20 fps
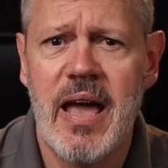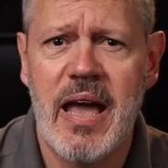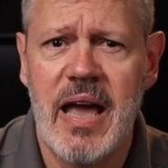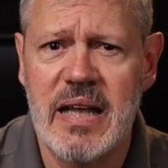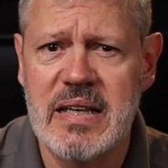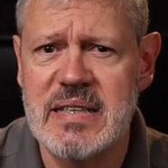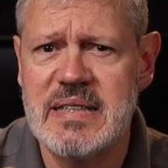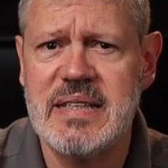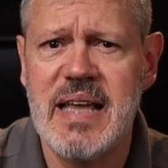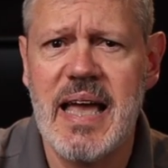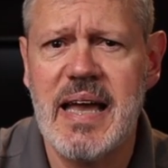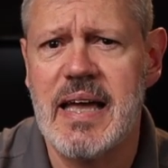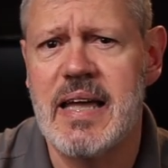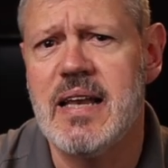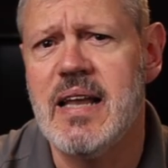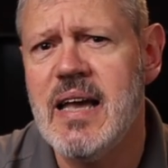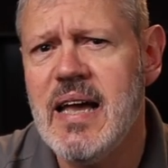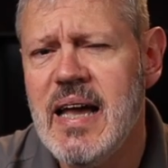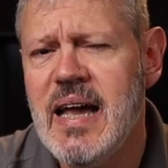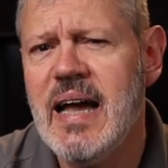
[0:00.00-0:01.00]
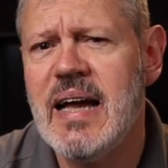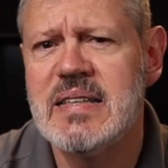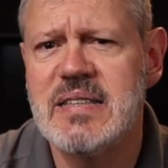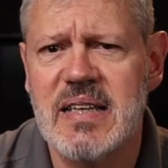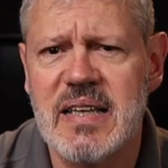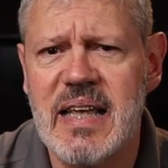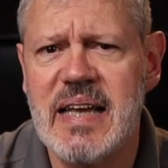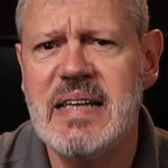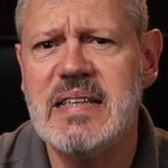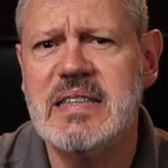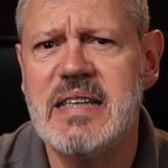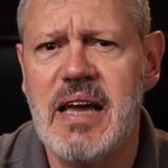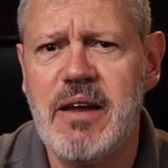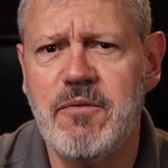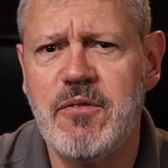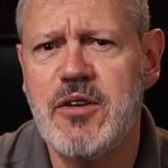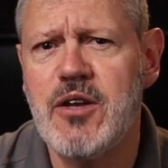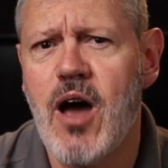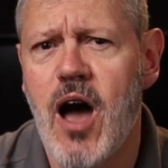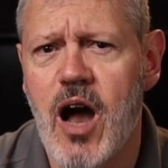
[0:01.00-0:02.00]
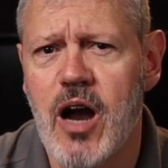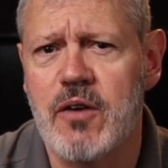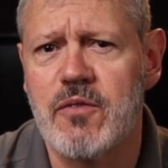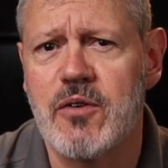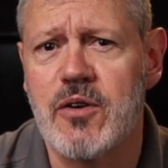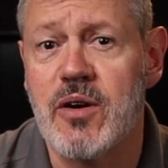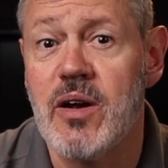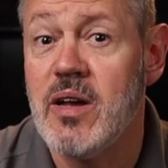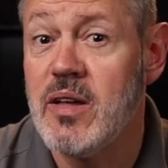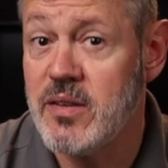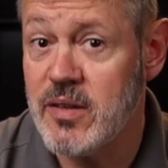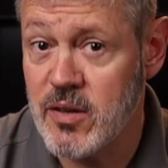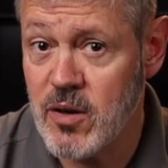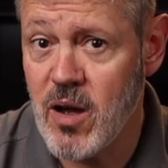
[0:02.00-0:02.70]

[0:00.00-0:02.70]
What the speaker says: And the second, as a landscape photographer that